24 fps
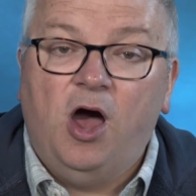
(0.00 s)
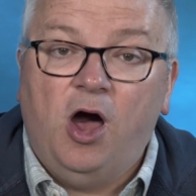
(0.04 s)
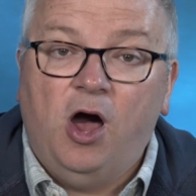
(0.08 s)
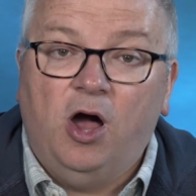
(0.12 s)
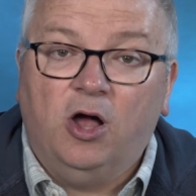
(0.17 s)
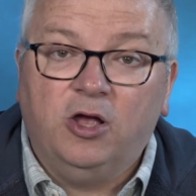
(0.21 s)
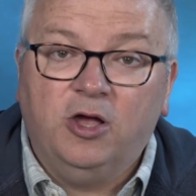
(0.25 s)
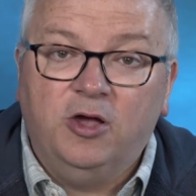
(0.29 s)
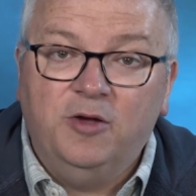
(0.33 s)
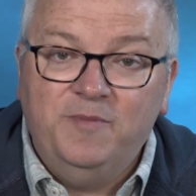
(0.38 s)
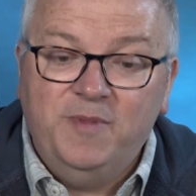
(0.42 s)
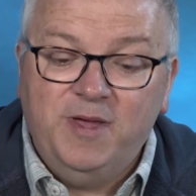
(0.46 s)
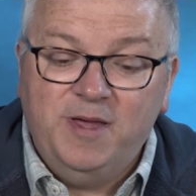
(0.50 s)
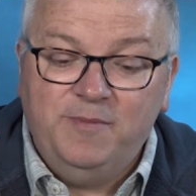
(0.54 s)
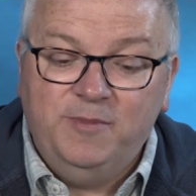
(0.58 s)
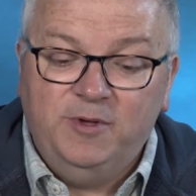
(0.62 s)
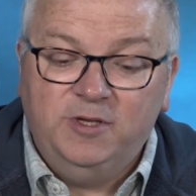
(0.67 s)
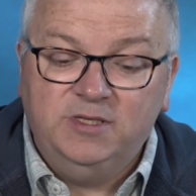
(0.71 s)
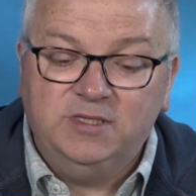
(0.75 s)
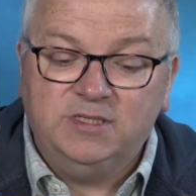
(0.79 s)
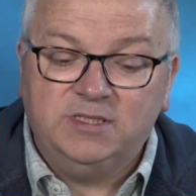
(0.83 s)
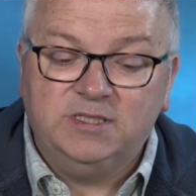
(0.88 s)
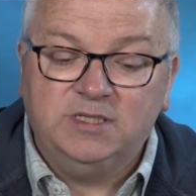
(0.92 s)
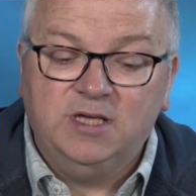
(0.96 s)
our
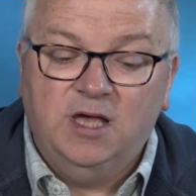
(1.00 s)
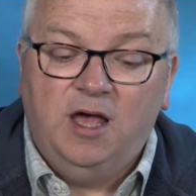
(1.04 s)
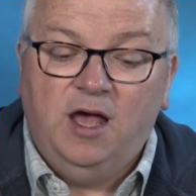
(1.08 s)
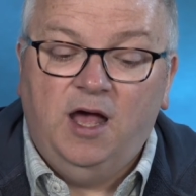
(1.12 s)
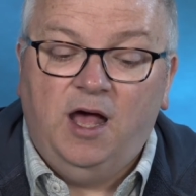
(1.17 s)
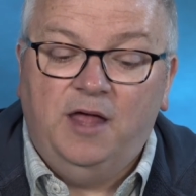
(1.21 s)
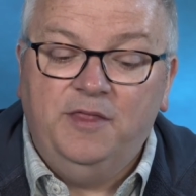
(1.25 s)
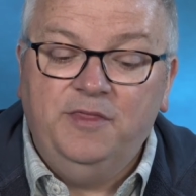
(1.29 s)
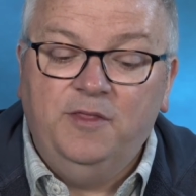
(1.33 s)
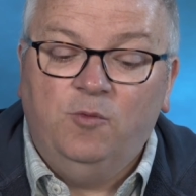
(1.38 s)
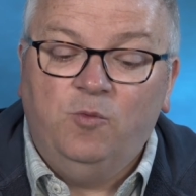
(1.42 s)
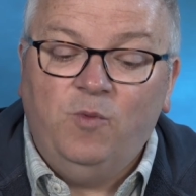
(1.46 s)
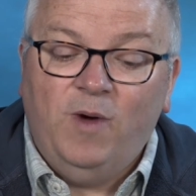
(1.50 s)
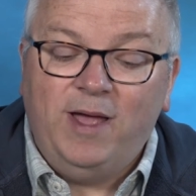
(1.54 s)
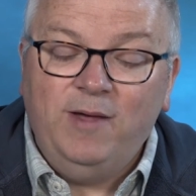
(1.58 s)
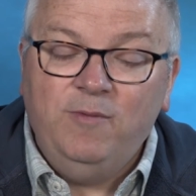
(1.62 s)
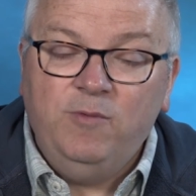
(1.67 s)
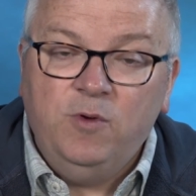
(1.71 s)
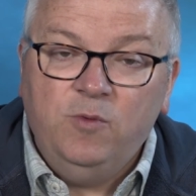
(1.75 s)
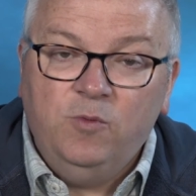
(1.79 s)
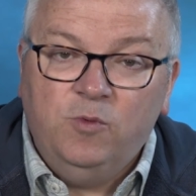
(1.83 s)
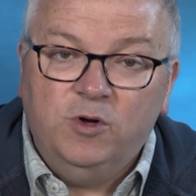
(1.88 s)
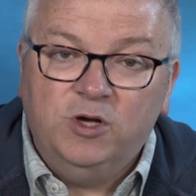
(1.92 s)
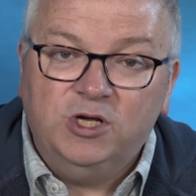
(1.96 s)
commitments, and the way
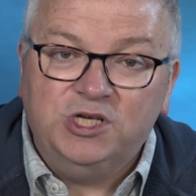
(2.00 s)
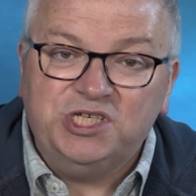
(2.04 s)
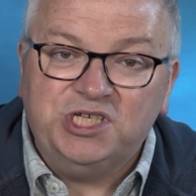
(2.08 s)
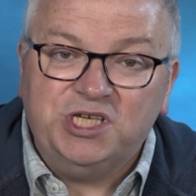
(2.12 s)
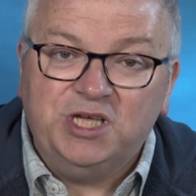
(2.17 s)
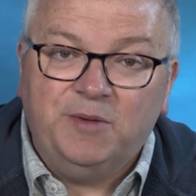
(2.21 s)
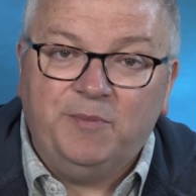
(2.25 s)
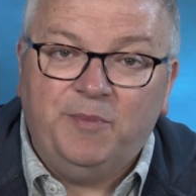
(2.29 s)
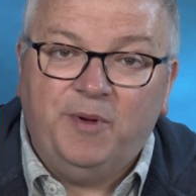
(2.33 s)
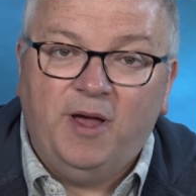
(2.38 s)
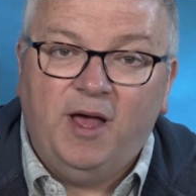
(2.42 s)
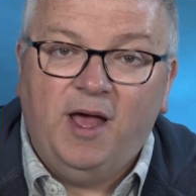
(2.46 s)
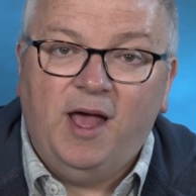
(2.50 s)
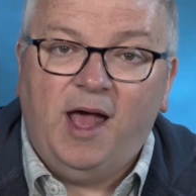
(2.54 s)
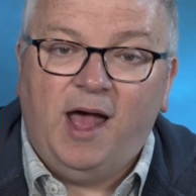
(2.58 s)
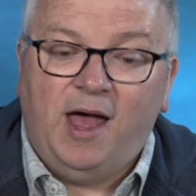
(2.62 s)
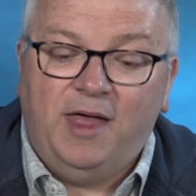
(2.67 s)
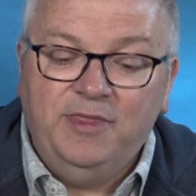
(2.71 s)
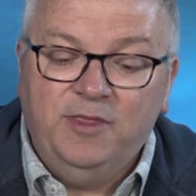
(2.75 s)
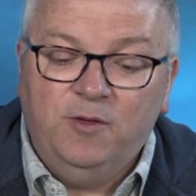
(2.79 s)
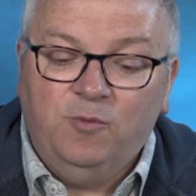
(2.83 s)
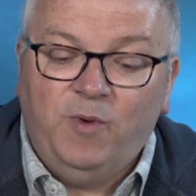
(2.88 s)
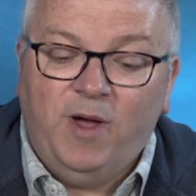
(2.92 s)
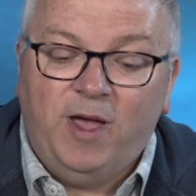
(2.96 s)
we worship
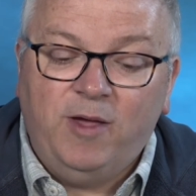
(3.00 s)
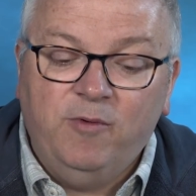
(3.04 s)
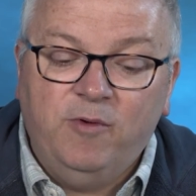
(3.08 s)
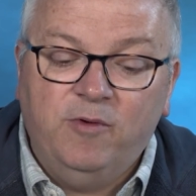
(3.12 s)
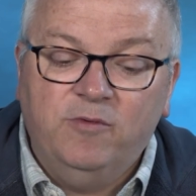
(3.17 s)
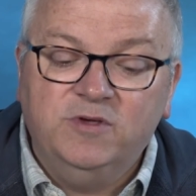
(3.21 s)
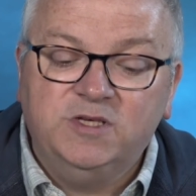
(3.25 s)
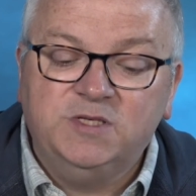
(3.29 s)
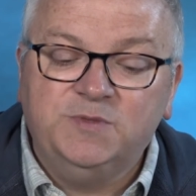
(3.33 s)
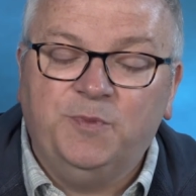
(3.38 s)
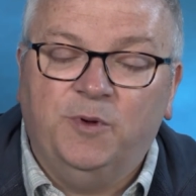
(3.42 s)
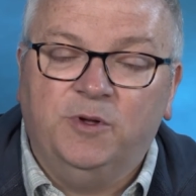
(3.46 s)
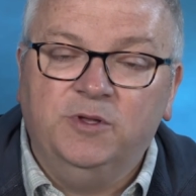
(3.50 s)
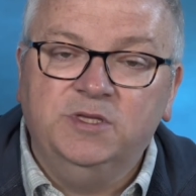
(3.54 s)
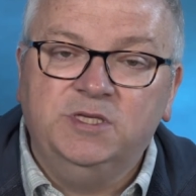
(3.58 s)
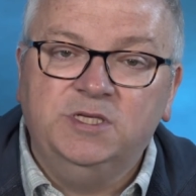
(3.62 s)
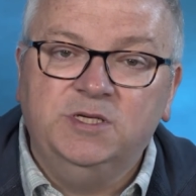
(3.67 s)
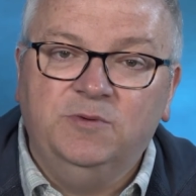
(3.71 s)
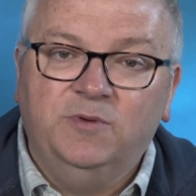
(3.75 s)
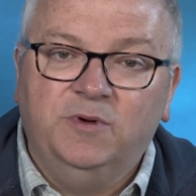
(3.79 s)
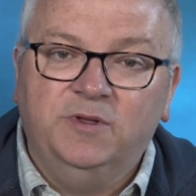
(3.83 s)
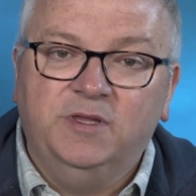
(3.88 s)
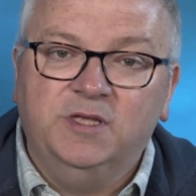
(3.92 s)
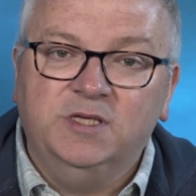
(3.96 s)
and the way we respond
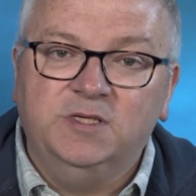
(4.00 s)
to